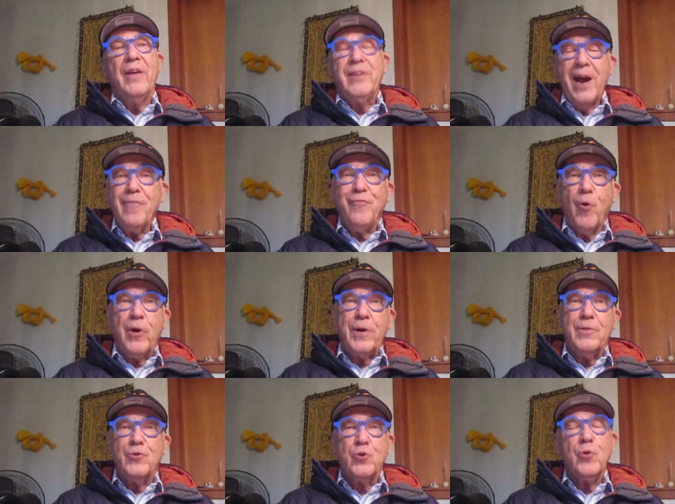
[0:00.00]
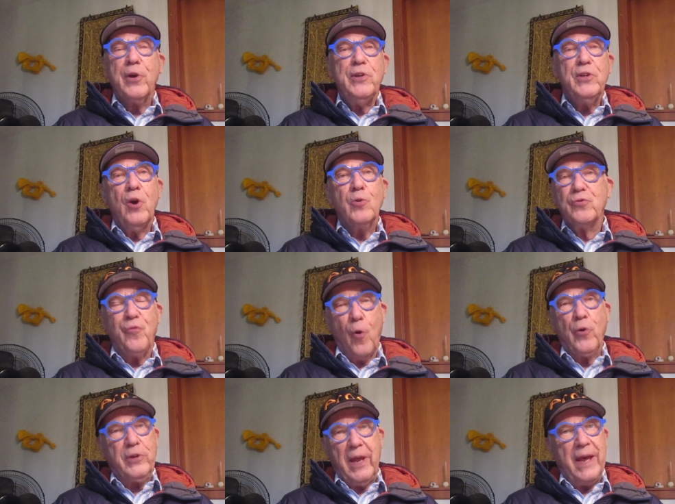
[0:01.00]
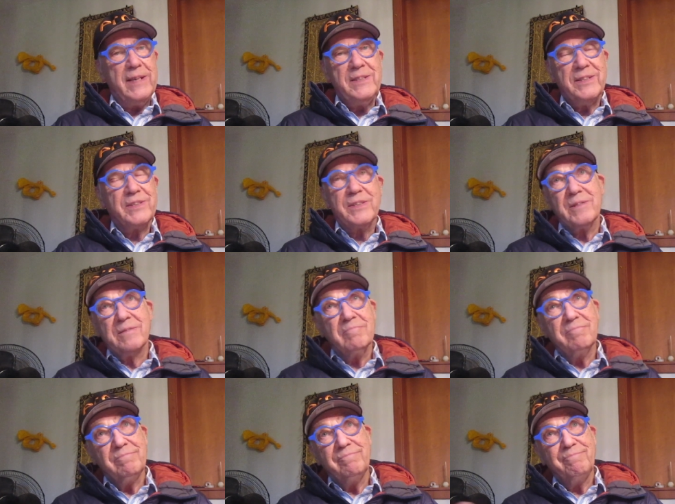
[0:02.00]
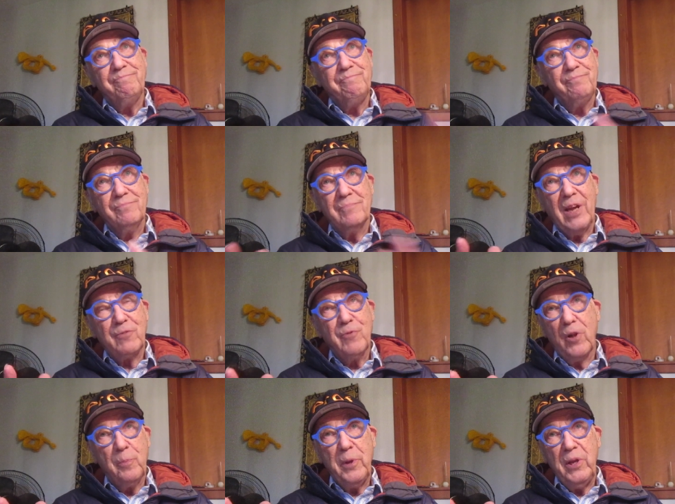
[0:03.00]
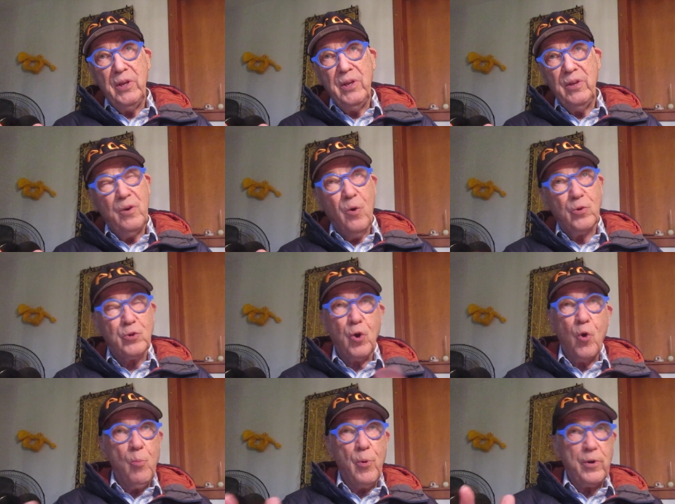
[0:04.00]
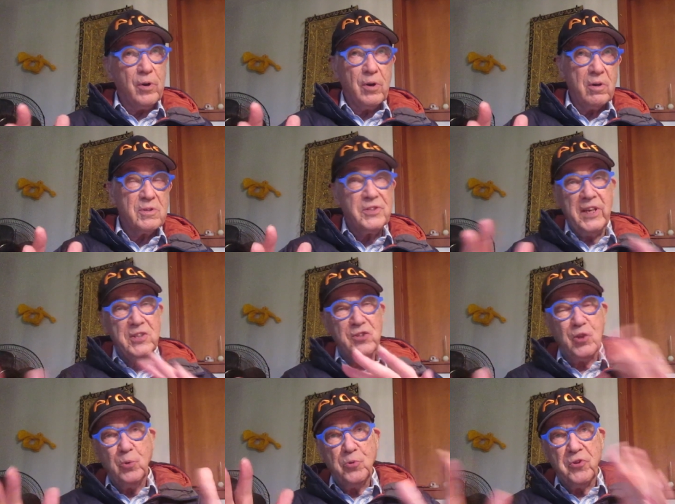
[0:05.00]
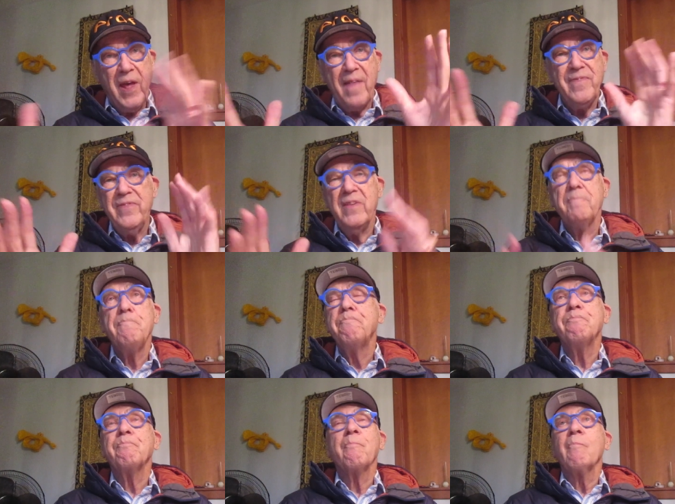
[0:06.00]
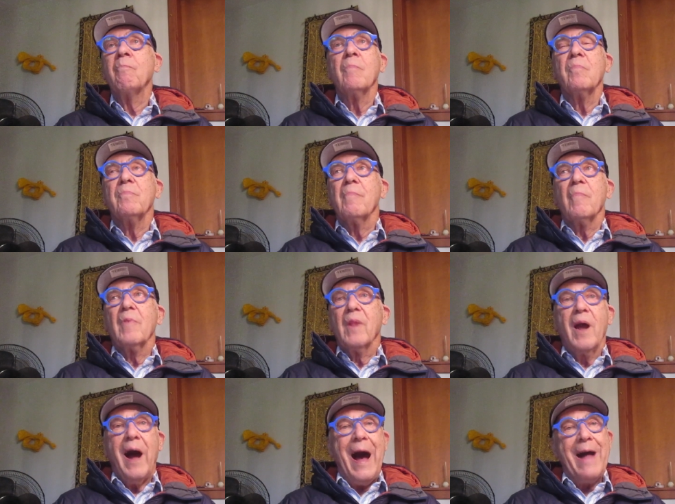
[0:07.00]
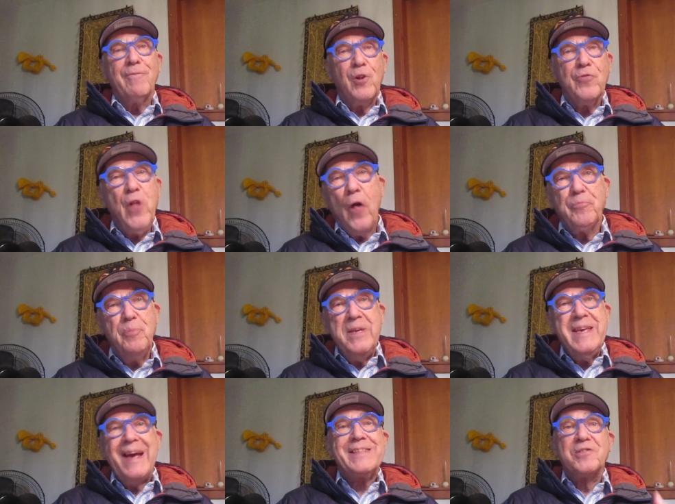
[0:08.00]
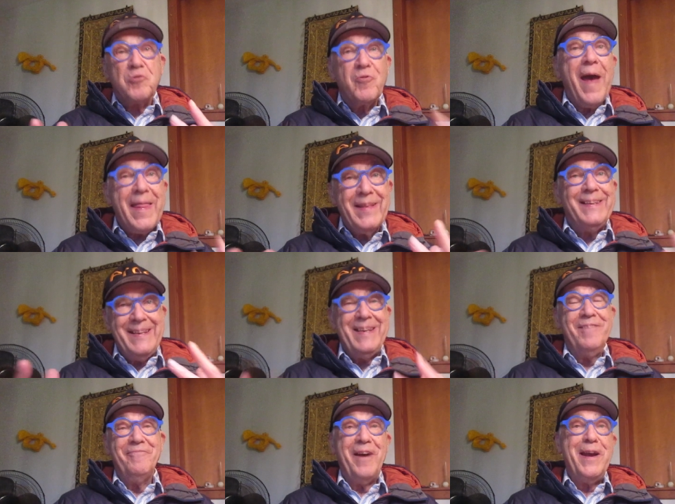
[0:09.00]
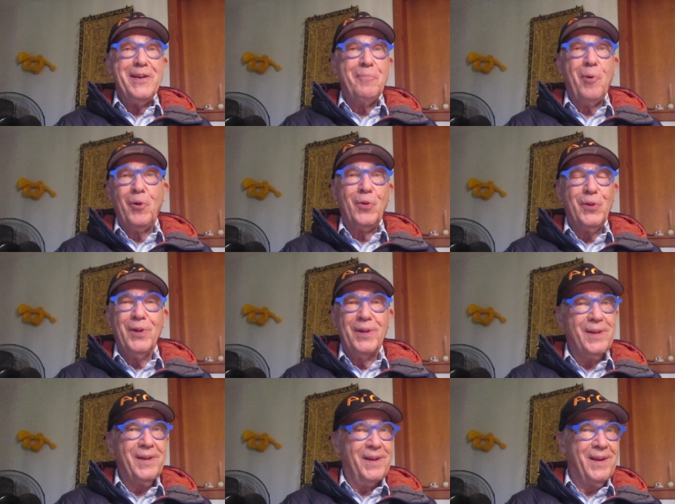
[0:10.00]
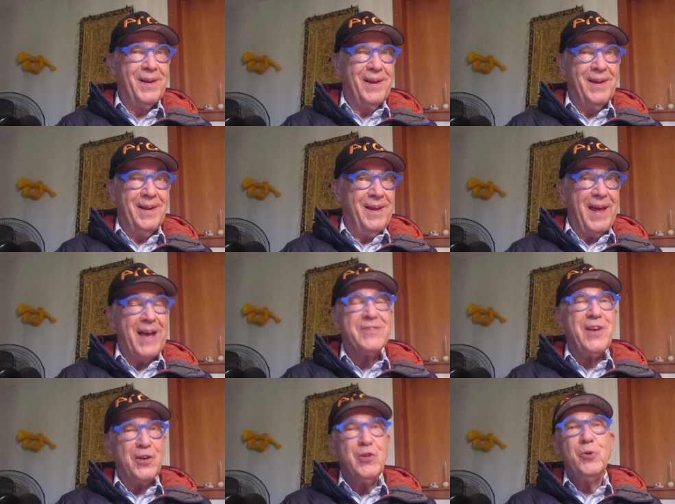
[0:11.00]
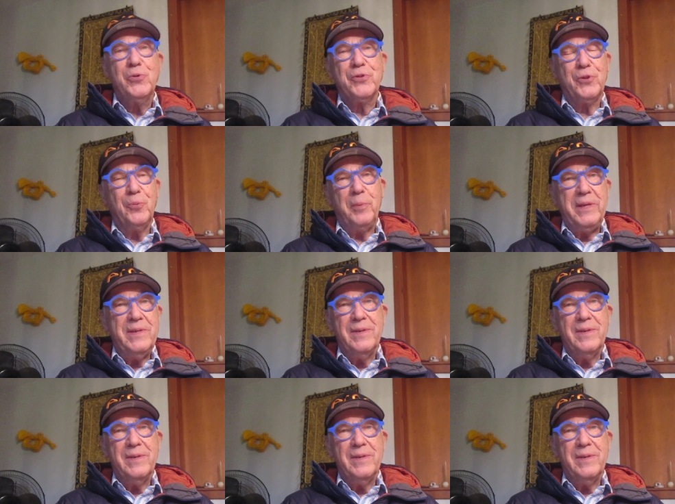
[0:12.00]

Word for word: Therefore, during those four days, that will be October 6 to 10, I will not be as readily available as I used to be.